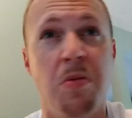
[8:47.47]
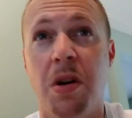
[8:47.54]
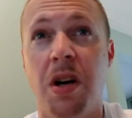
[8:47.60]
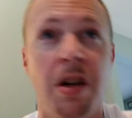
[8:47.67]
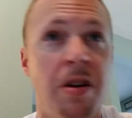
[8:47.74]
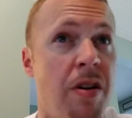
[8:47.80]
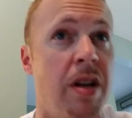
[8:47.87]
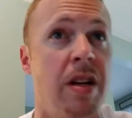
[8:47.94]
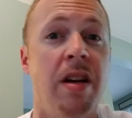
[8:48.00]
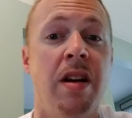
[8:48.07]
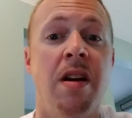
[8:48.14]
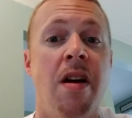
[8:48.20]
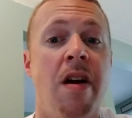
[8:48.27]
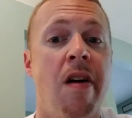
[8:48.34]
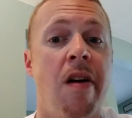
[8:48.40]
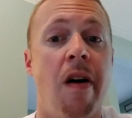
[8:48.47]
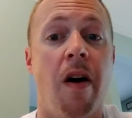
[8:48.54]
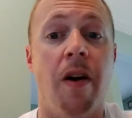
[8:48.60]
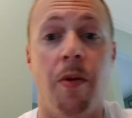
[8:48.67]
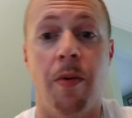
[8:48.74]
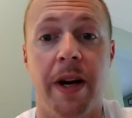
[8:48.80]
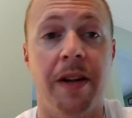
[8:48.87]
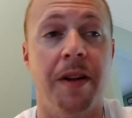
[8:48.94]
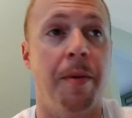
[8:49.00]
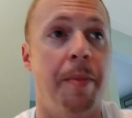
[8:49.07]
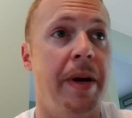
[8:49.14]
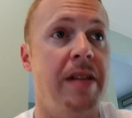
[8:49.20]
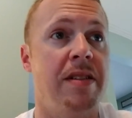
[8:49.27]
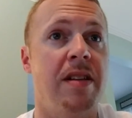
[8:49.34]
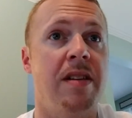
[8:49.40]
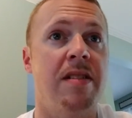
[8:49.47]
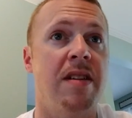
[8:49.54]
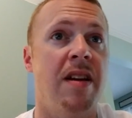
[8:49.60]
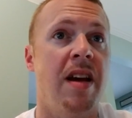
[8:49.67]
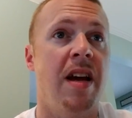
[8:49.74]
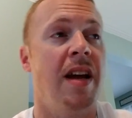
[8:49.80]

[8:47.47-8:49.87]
100 on a regular basis,